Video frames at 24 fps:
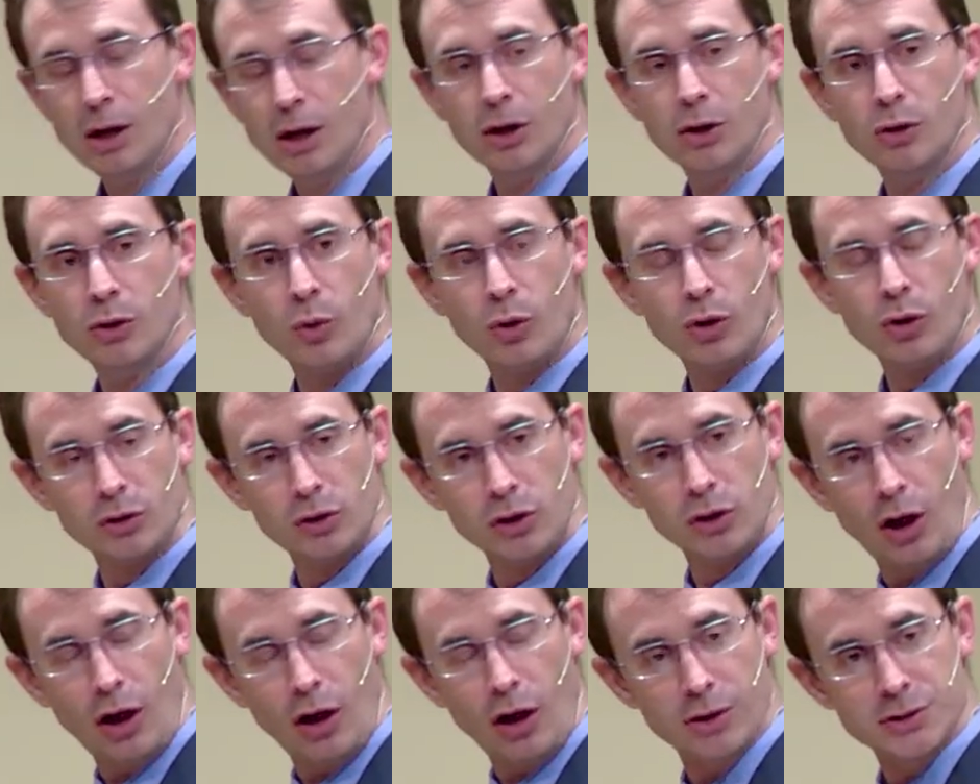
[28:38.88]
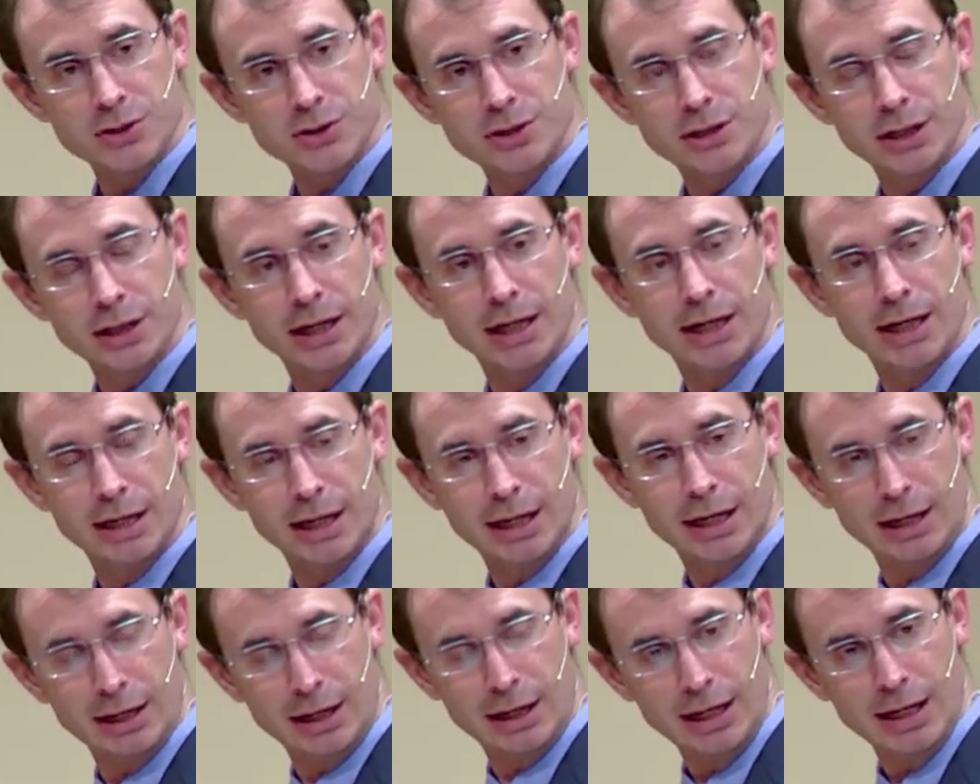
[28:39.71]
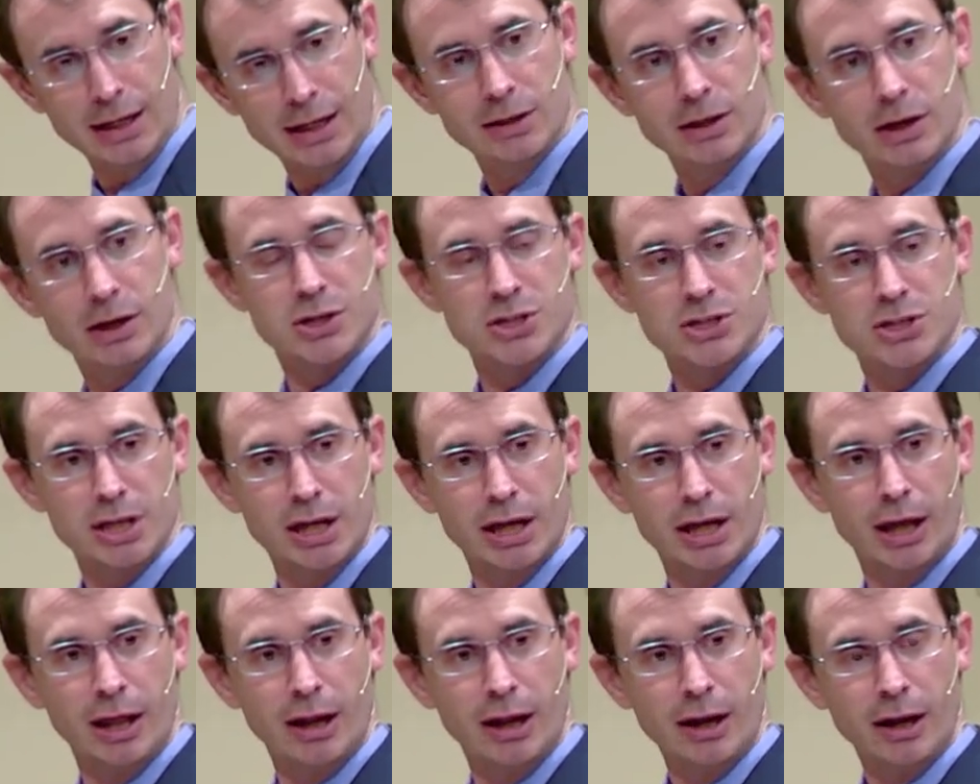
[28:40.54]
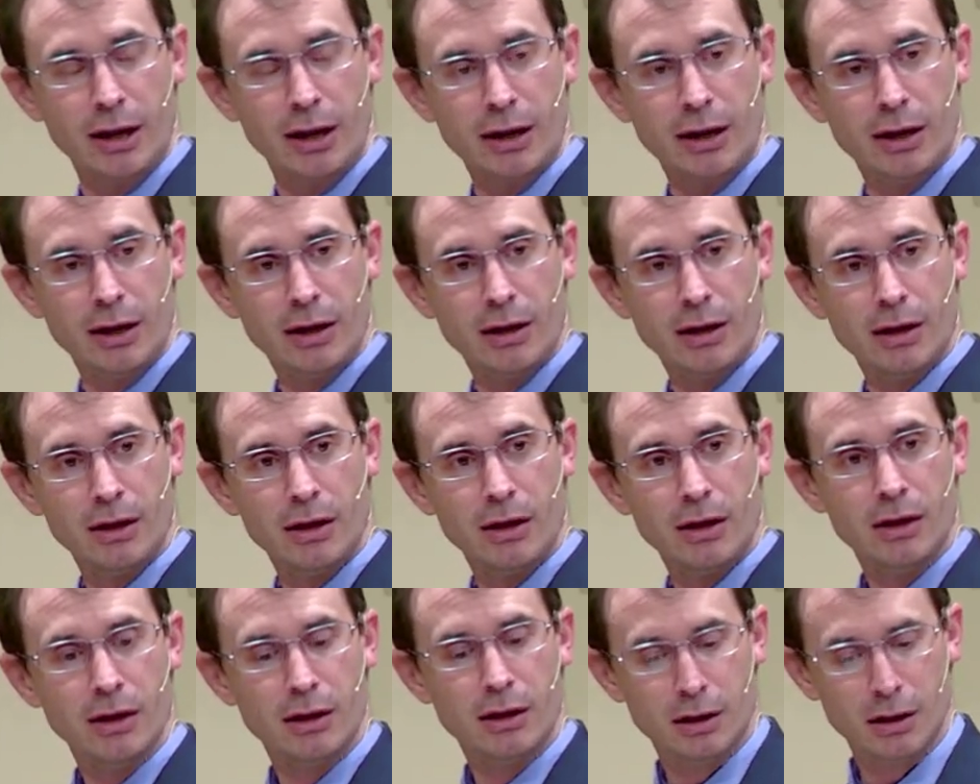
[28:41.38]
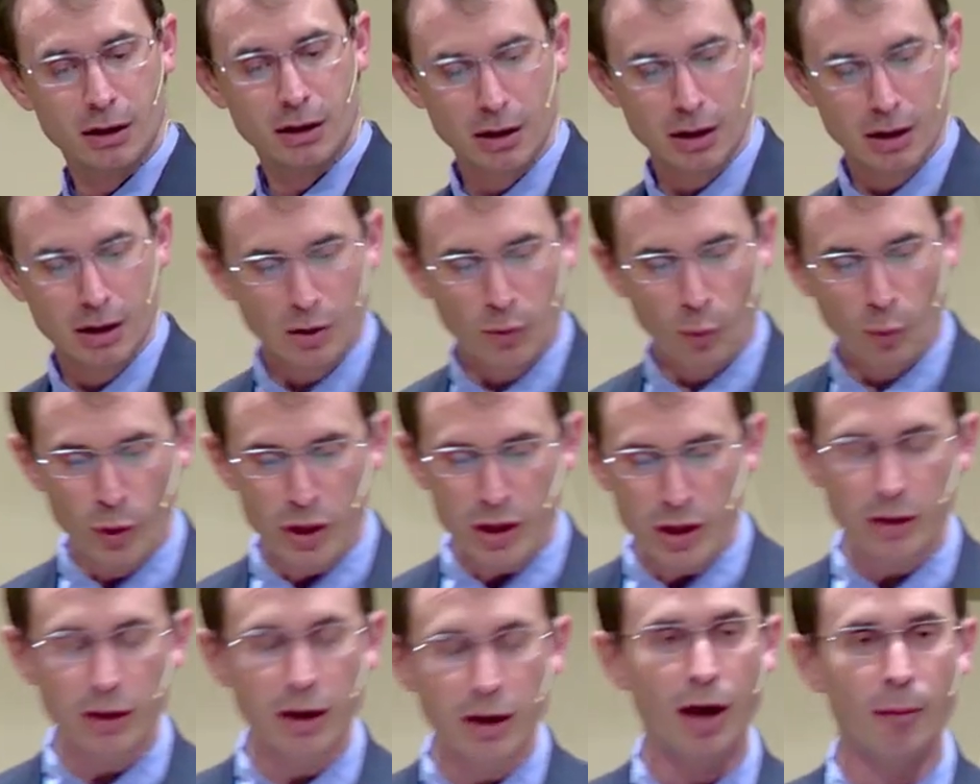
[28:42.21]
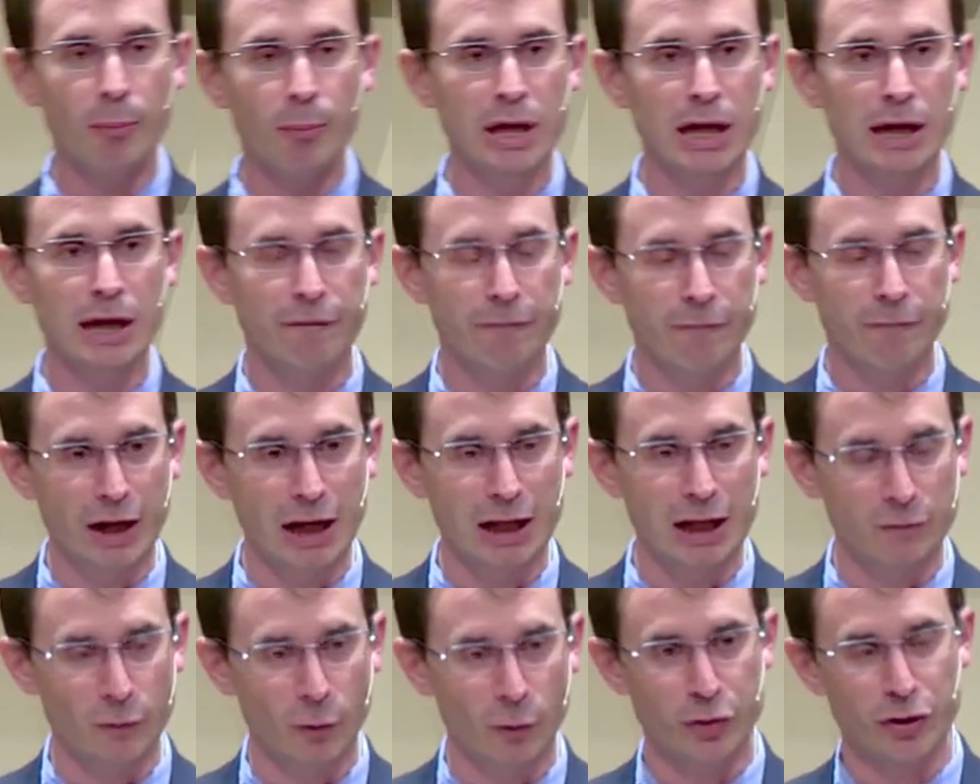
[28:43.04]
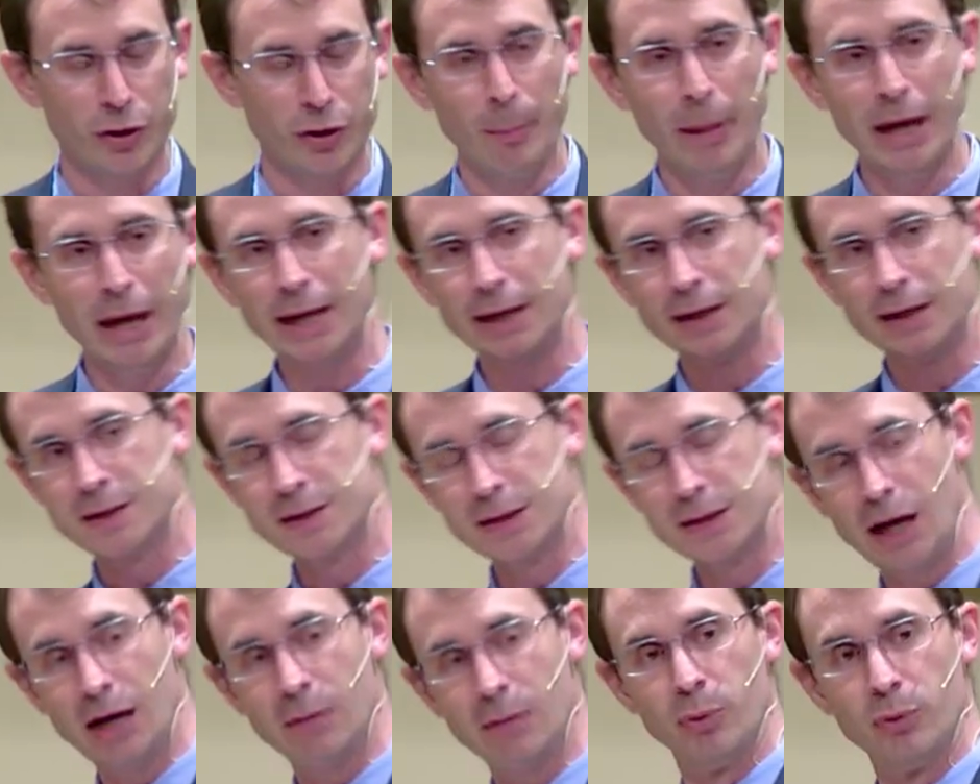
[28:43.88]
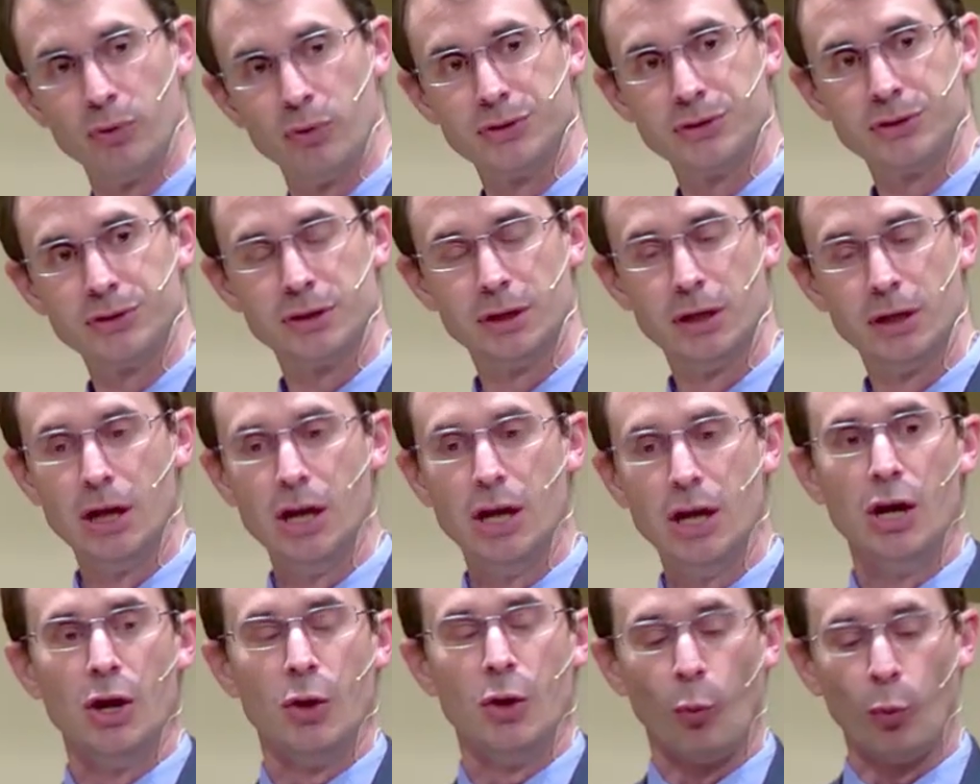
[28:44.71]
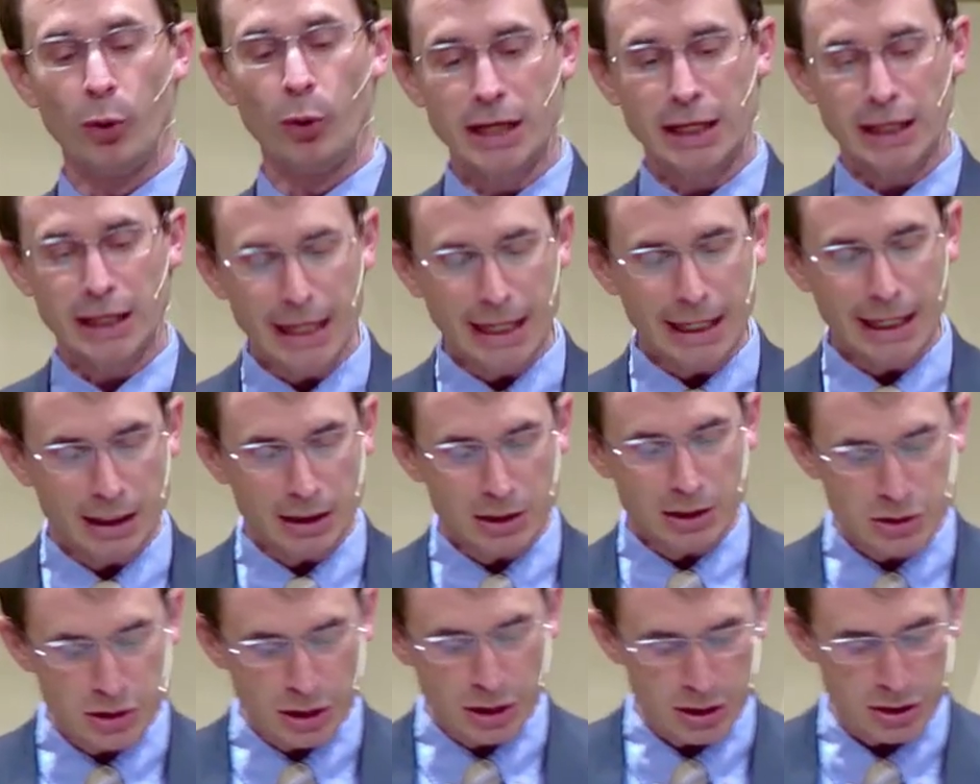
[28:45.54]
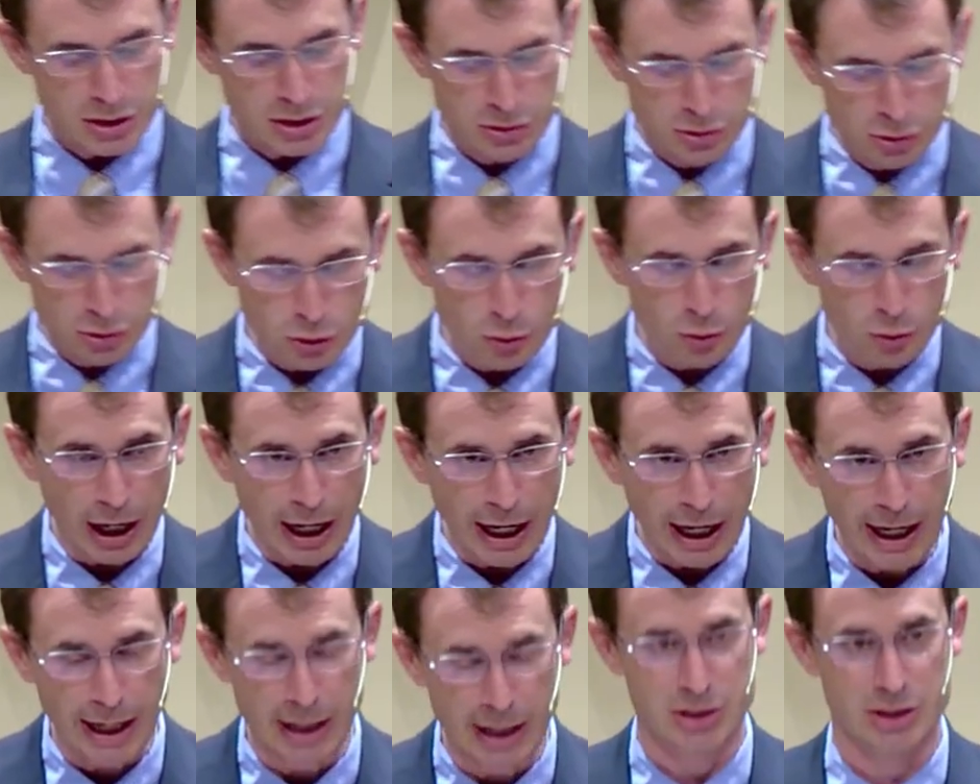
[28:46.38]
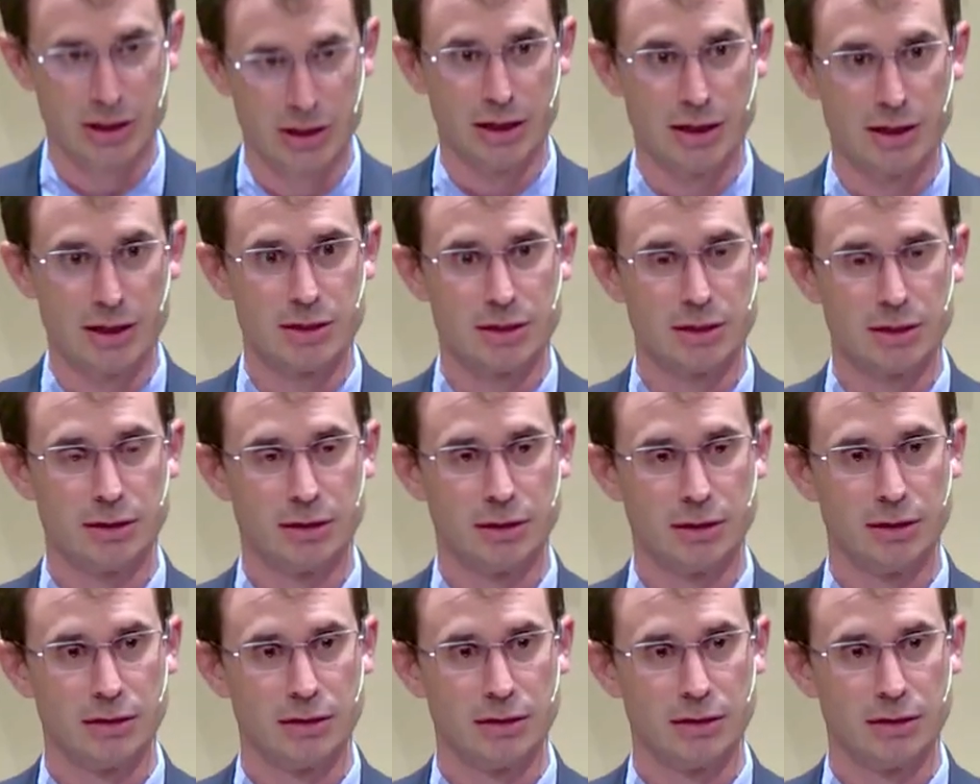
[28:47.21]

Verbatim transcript: who are lost and in their sin, we are not being faithful to make disciples. We can't just do actions.